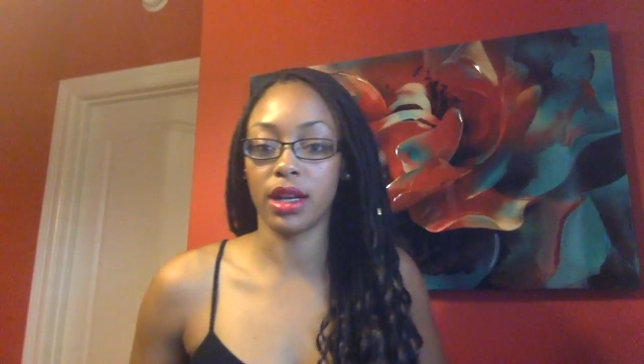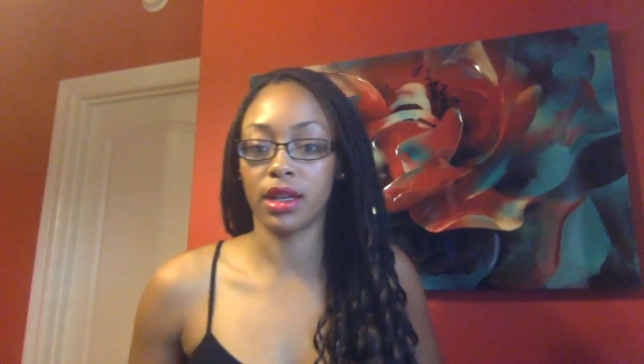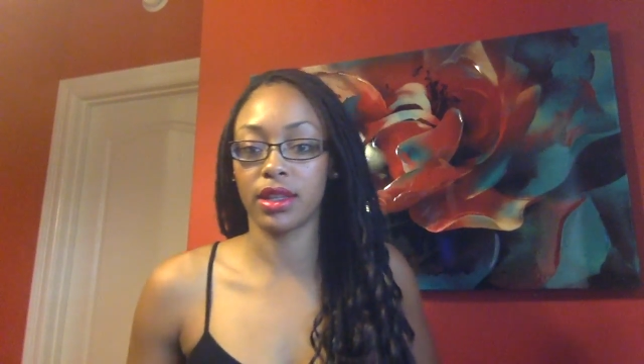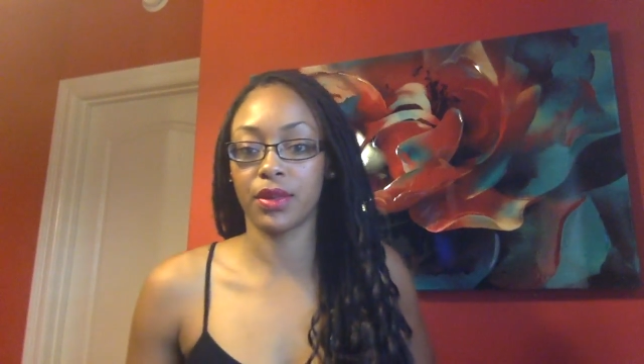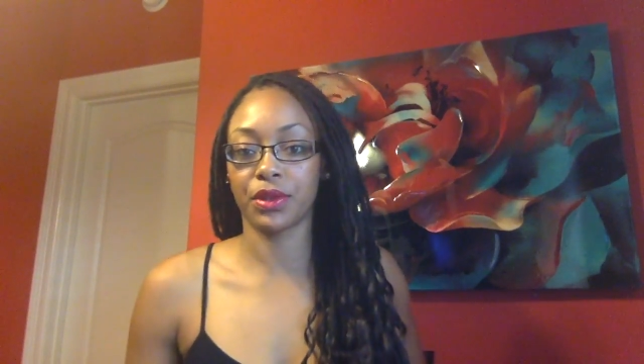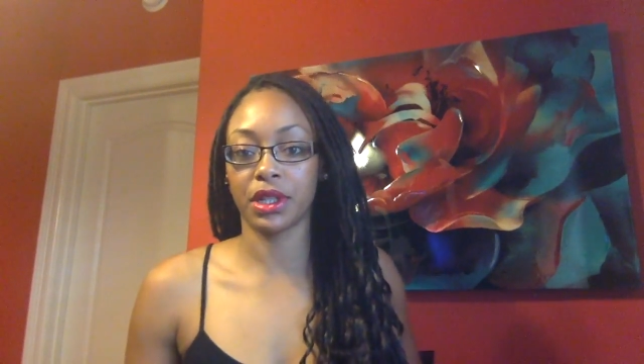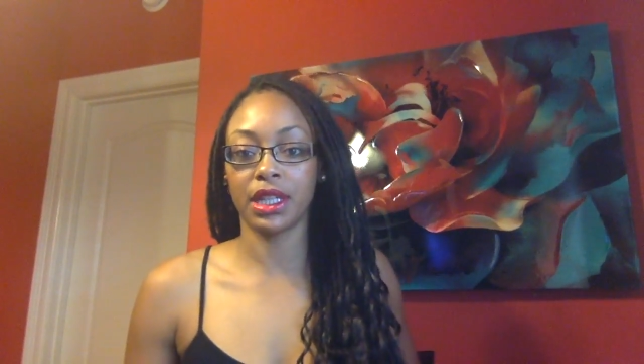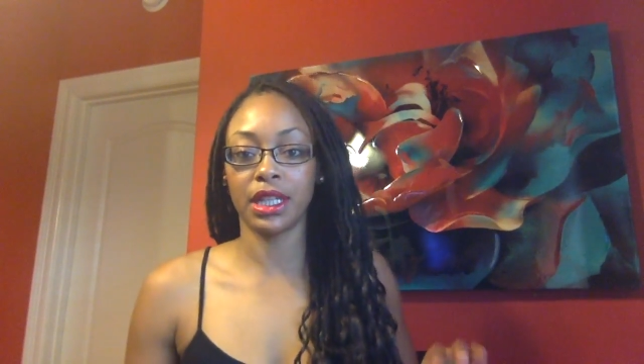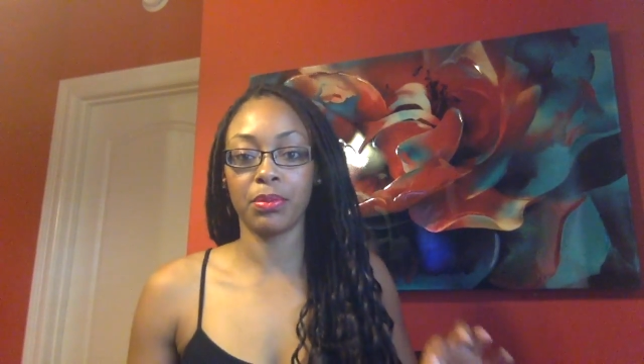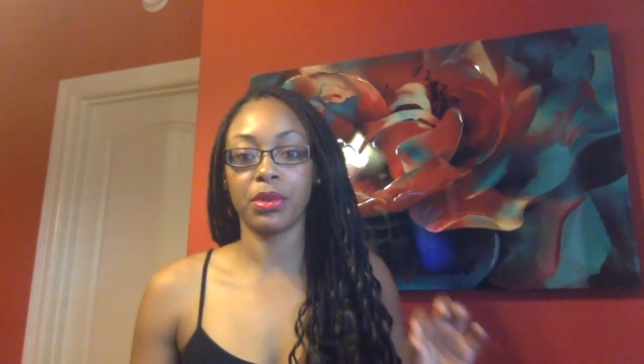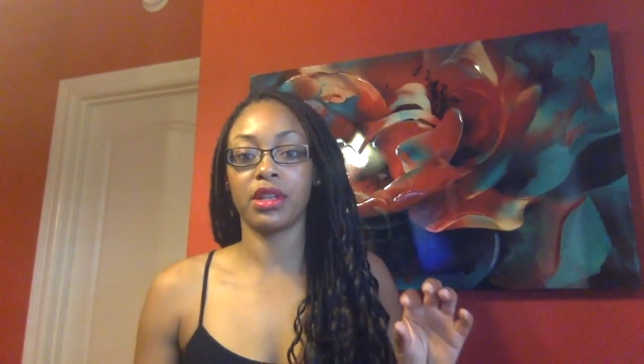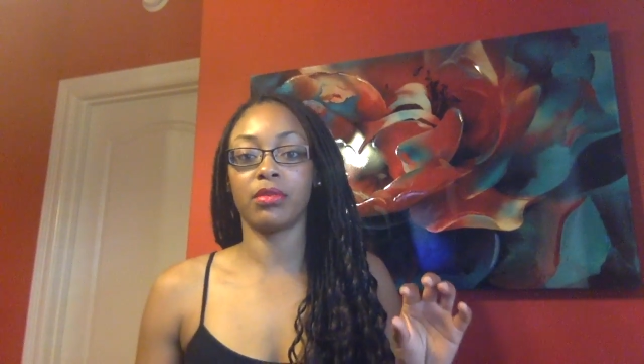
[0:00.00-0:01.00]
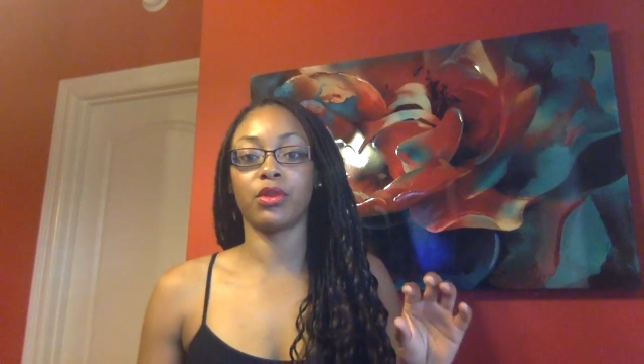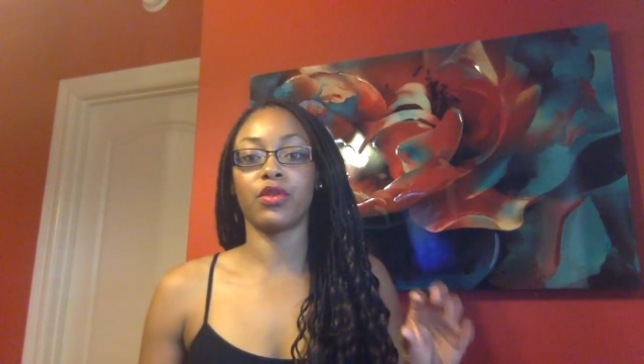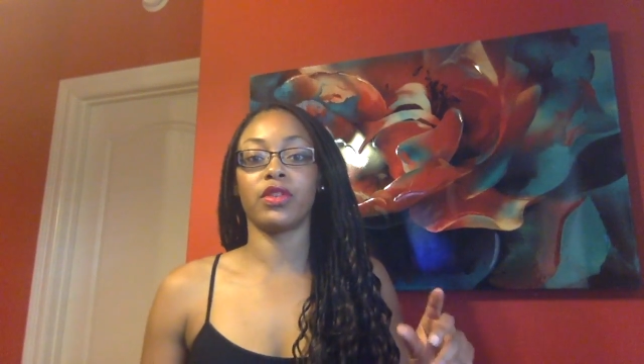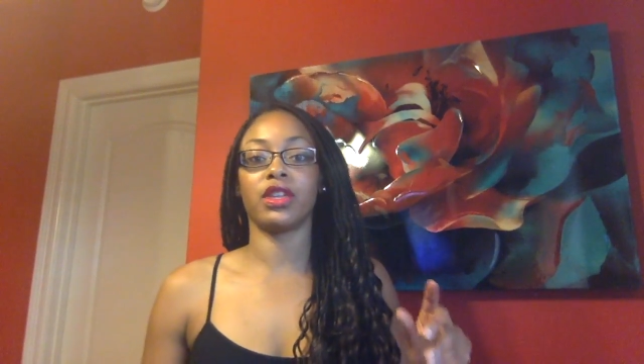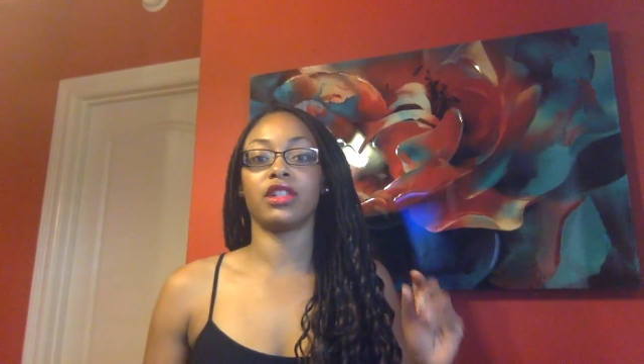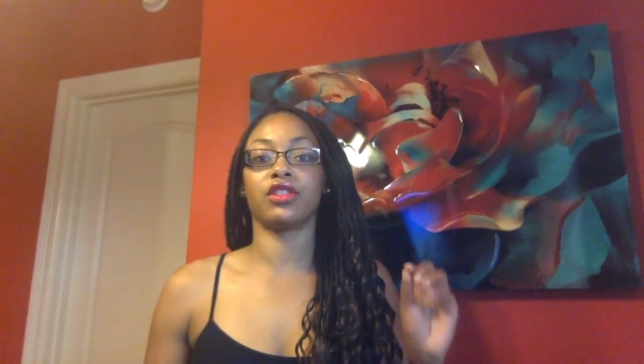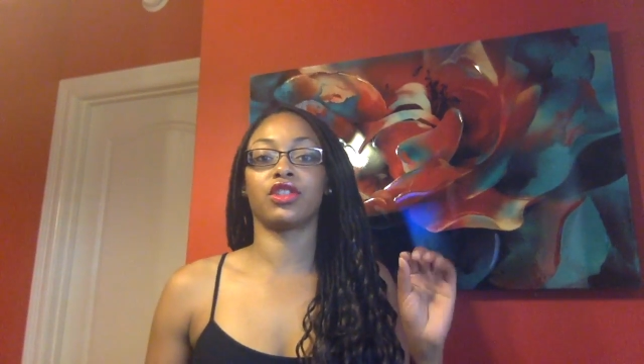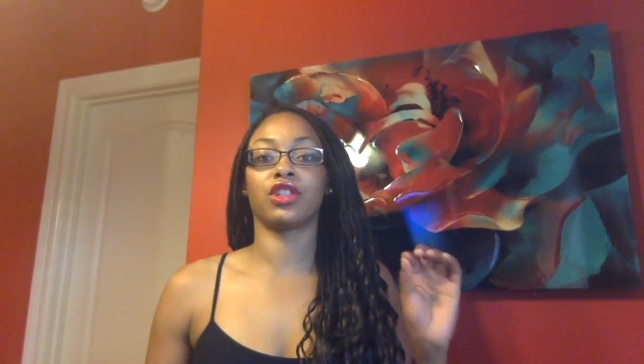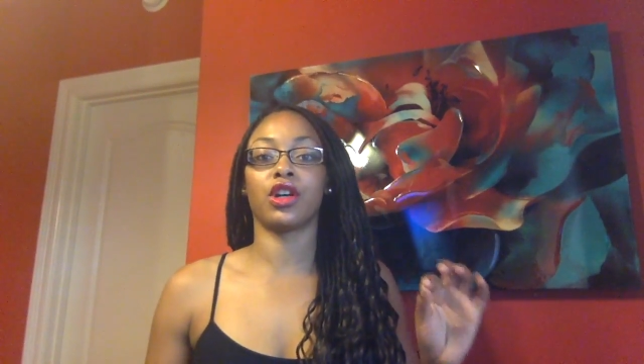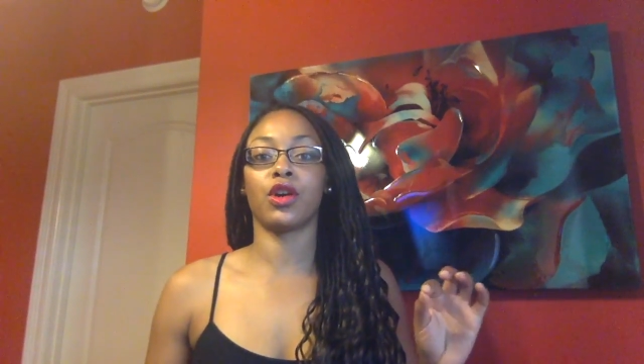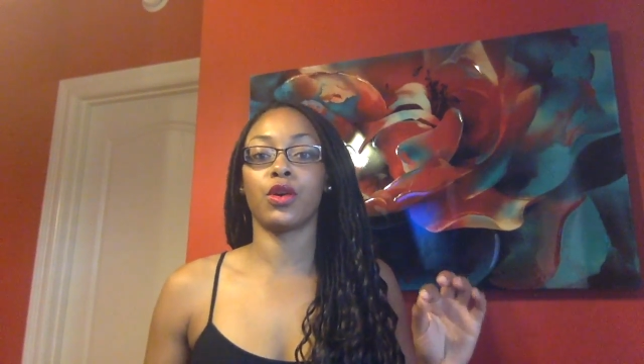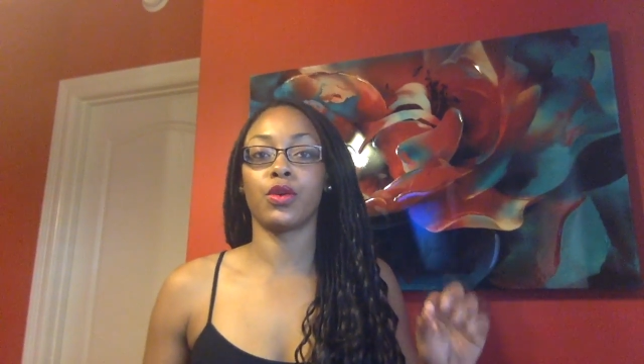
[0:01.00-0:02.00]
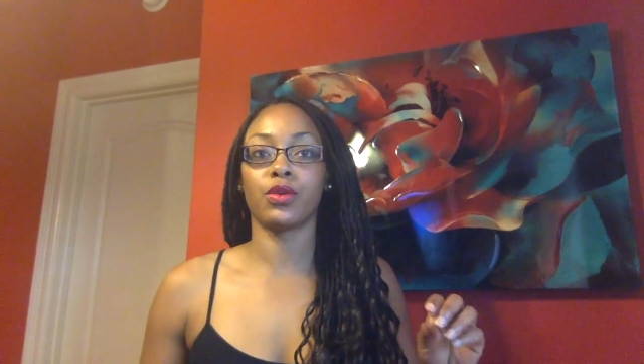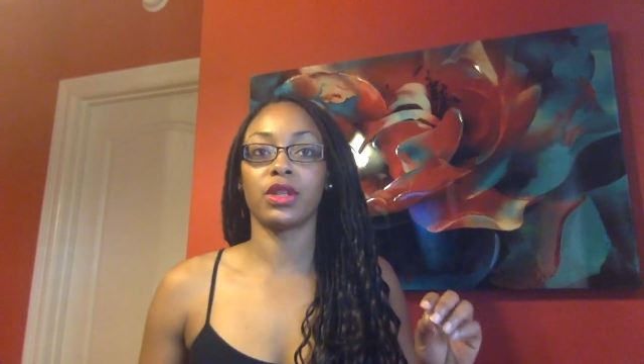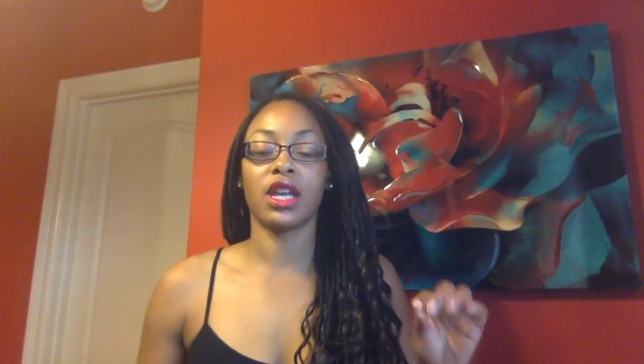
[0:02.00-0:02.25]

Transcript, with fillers: There was a clip in the movie that showed